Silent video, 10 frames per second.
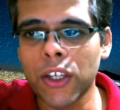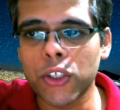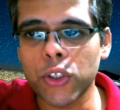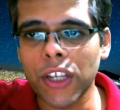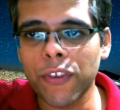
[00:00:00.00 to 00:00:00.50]

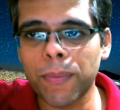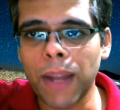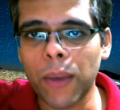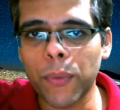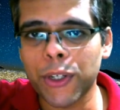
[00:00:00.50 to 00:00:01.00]
So if
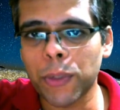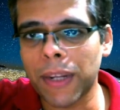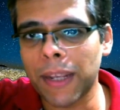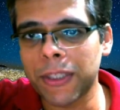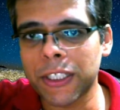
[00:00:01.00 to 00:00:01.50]
black were to
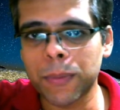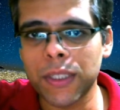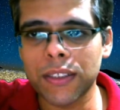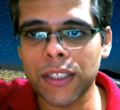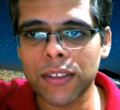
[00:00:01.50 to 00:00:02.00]
play bishop
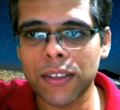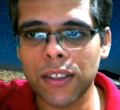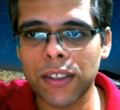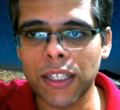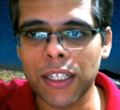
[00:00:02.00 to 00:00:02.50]
g6
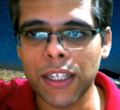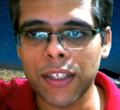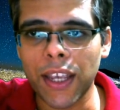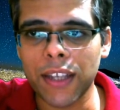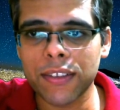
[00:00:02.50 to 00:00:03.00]
here, then he
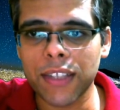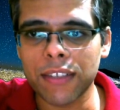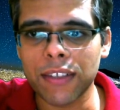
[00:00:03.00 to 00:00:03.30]
takes,